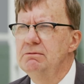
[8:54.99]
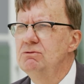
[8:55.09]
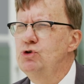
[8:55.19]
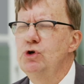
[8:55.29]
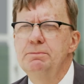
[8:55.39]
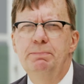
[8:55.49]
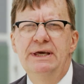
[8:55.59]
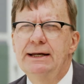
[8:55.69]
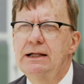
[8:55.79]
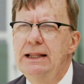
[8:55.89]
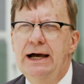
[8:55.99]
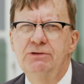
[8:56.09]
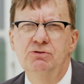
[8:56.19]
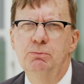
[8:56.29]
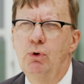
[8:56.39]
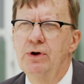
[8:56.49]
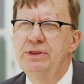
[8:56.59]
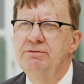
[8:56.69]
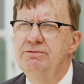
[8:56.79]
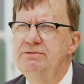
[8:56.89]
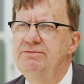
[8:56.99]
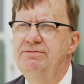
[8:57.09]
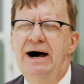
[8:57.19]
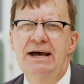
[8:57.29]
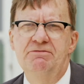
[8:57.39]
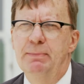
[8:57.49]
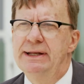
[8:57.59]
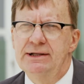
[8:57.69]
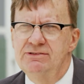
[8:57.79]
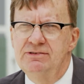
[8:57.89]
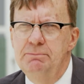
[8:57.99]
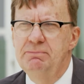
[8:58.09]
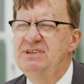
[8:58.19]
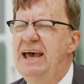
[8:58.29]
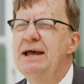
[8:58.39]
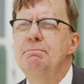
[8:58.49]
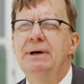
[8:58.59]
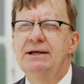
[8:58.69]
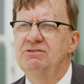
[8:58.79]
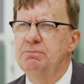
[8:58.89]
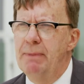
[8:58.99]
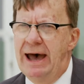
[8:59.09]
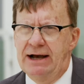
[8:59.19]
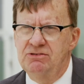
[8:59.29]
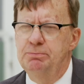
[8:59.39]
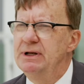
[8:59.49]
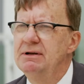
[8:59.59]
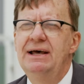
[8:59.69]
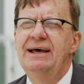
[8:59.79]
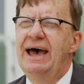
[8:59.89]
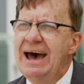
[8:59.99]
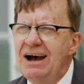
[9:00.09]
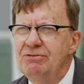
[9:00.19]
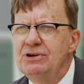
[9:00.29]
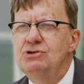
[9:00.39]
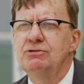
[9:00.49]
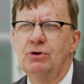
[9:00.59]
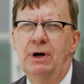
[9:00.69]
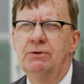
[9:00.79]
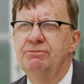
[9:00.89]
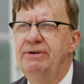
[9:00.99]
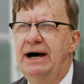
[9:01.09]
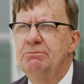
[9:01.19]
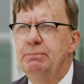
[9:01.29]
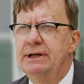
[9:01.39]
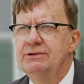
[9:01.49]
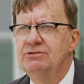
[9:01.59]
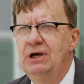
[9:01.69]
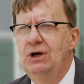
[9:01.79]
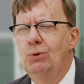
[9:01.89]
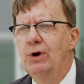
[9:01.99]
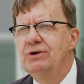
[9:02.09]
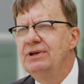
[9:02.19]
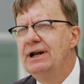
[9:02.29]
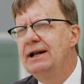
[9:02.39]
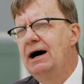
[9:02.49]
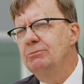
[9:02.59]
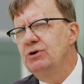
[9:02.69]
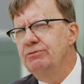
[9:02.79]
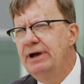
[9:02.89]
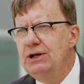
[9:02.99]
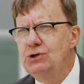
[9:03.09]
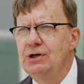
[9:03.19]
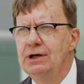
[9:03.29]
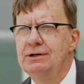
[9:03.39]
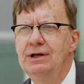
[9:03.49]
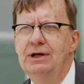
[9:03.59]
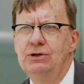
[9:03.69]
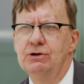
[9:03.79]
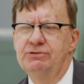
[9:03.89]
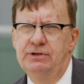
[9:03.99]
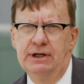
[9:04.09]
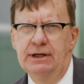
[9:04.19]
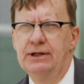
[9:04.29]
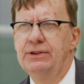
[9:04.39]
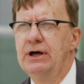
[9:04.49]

shouldn't be in a classroom more than 5 minutes, 10 minutes max, but average is around 5 minutes. Whereas in an observation, you're sitting in